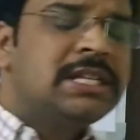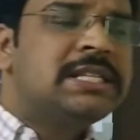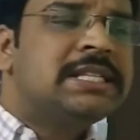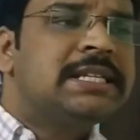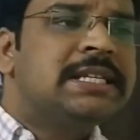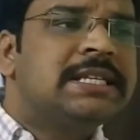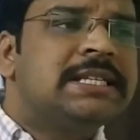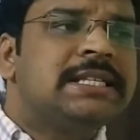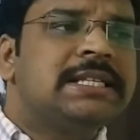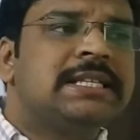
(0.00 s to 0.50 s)

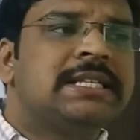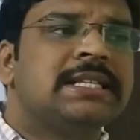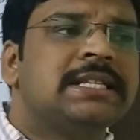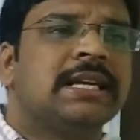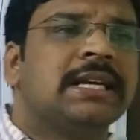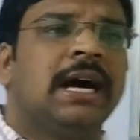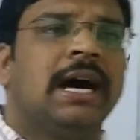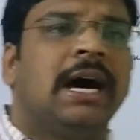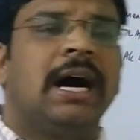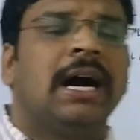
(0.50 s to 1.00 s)
is
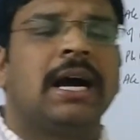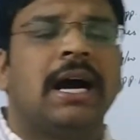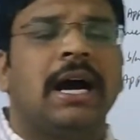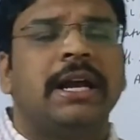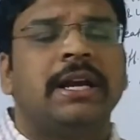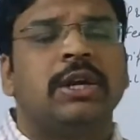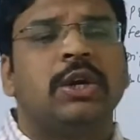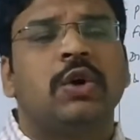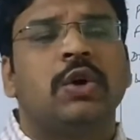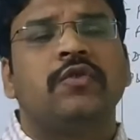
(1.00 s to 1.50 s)
a
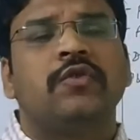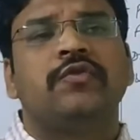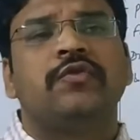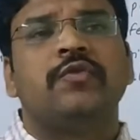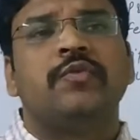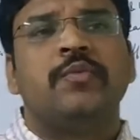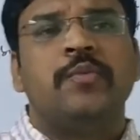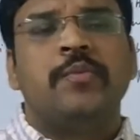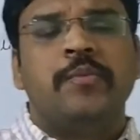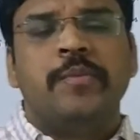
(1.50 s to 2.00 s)
kind of
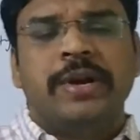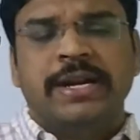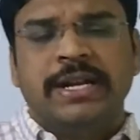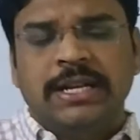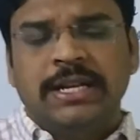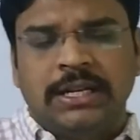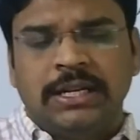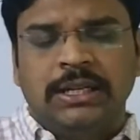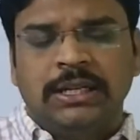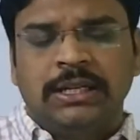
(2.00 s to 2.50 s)

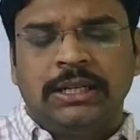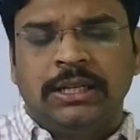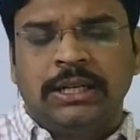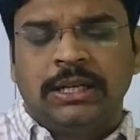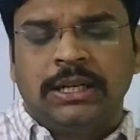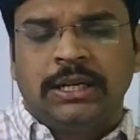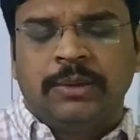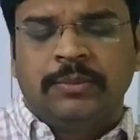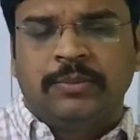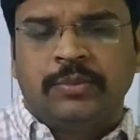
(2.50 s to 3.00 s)
middle
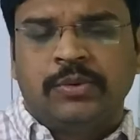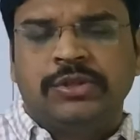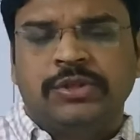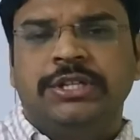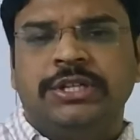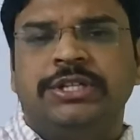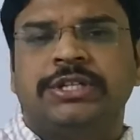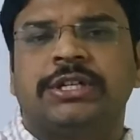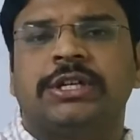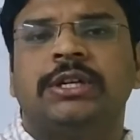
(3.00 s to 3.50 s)

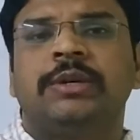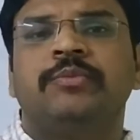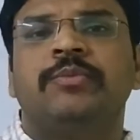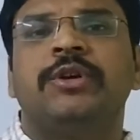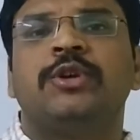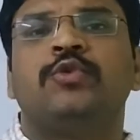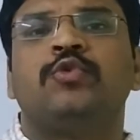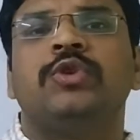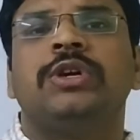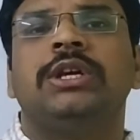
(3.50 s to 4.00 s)
position
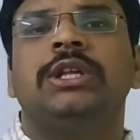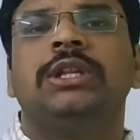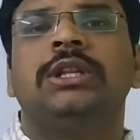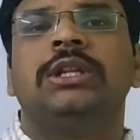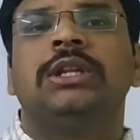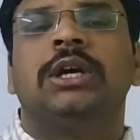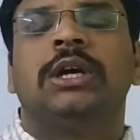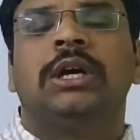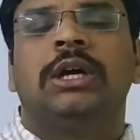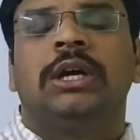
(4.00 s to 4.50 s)
between
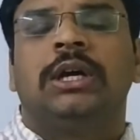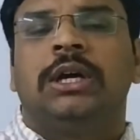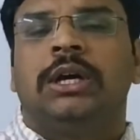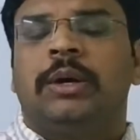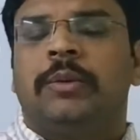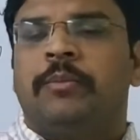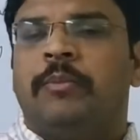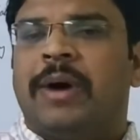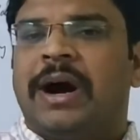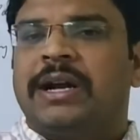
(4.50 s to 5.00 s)

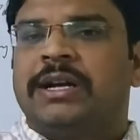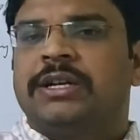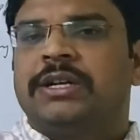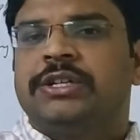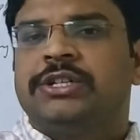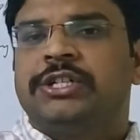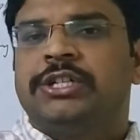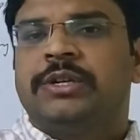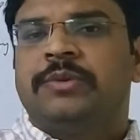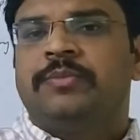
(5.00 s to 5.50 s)

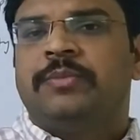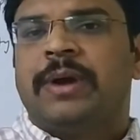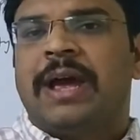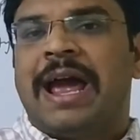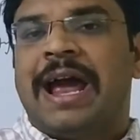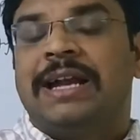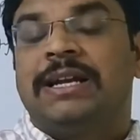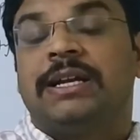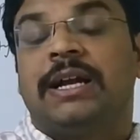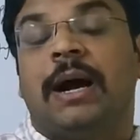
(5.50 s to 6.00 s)
partnership
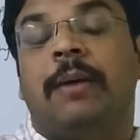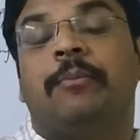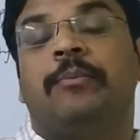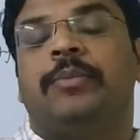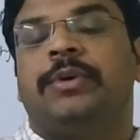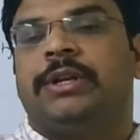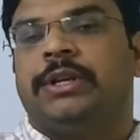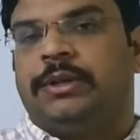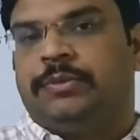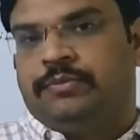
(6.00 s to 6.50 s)
and
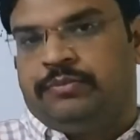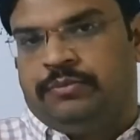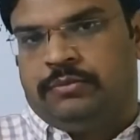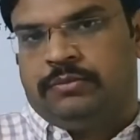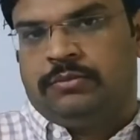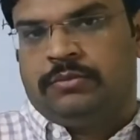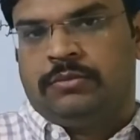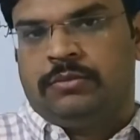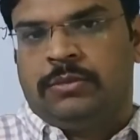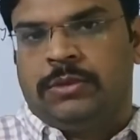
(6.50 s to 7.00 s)
company.
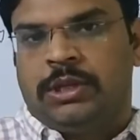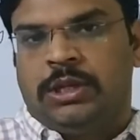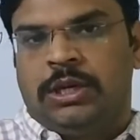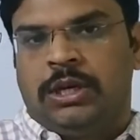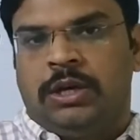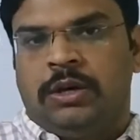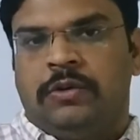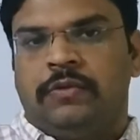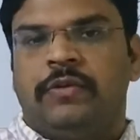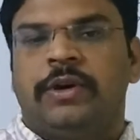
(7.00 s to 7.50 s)

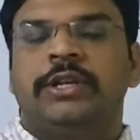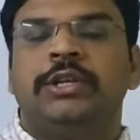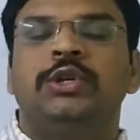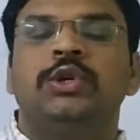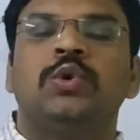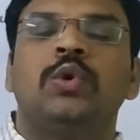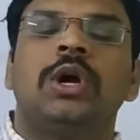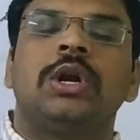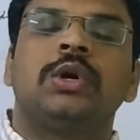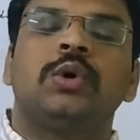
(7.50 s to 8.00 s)
When
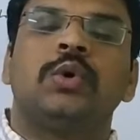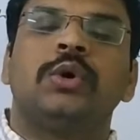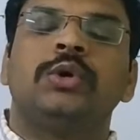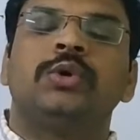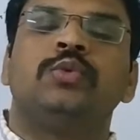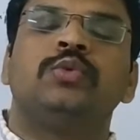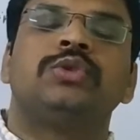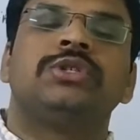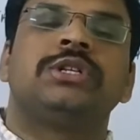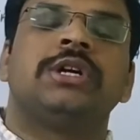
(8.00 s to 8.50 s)
you are going
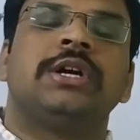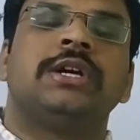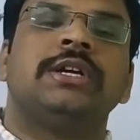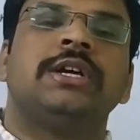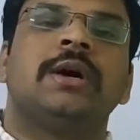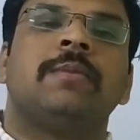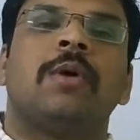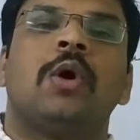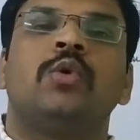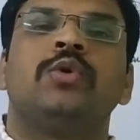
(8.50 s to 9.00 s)
to study
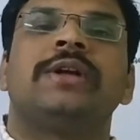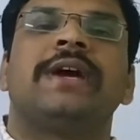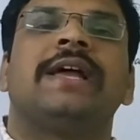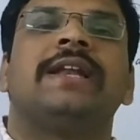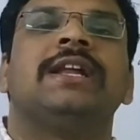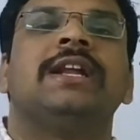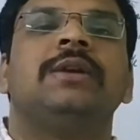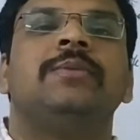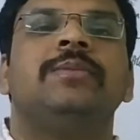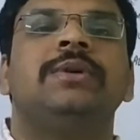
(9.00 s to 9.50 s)
about
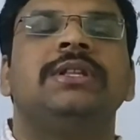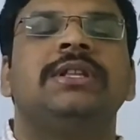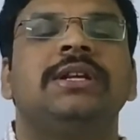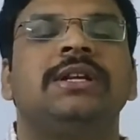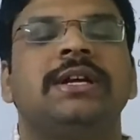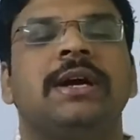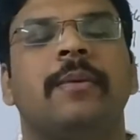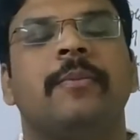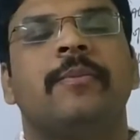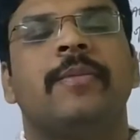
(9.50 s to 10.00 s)
LLP, then
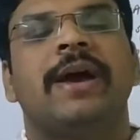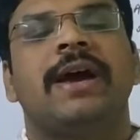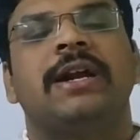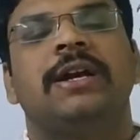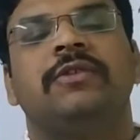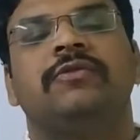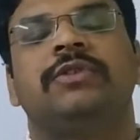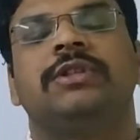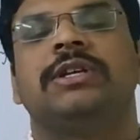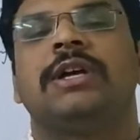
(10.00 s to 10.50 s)
compare
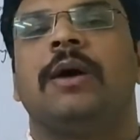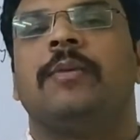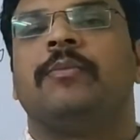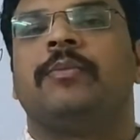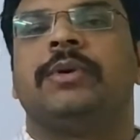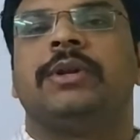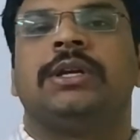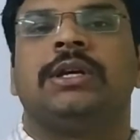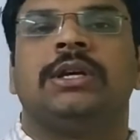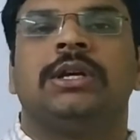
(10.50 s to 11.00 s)
it with
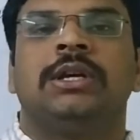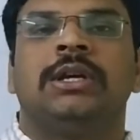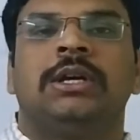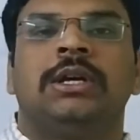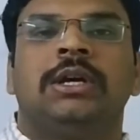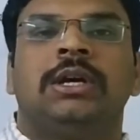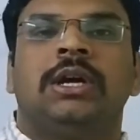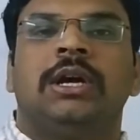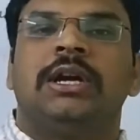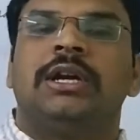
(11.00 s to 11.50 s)
company.
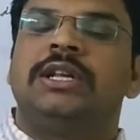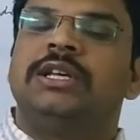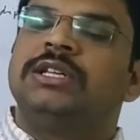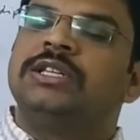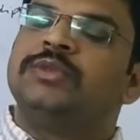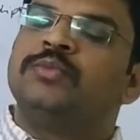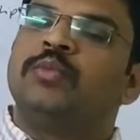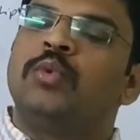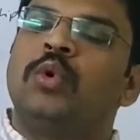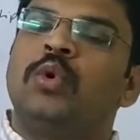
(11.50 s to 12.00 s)
It
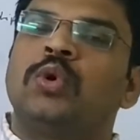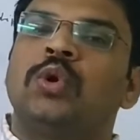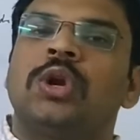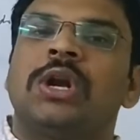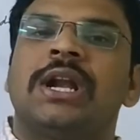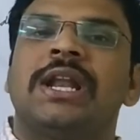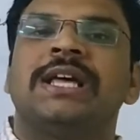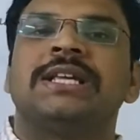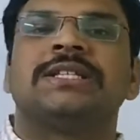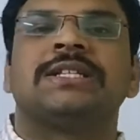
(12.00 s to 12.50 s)
is more or
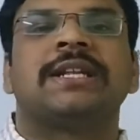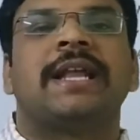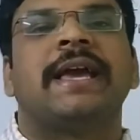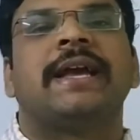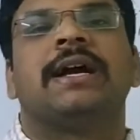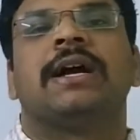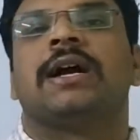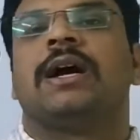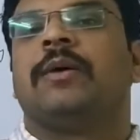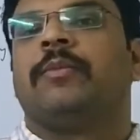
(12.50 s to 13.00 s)
less
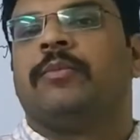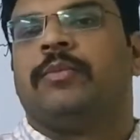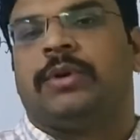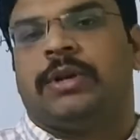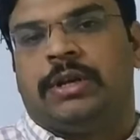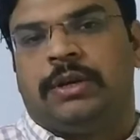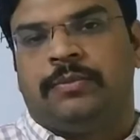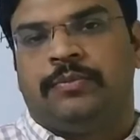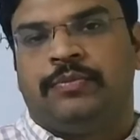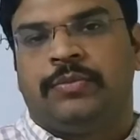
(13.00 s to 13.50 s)
like
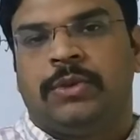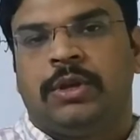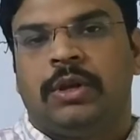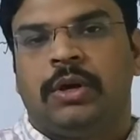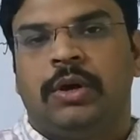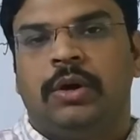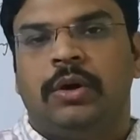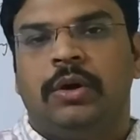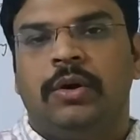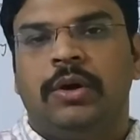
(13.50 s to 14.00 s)
company.
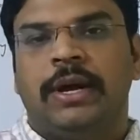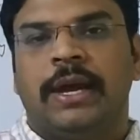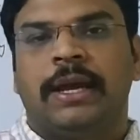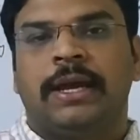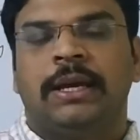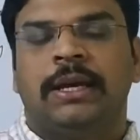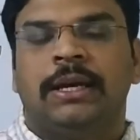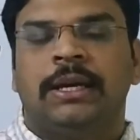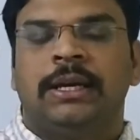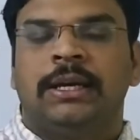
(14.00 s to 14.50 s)
Okay,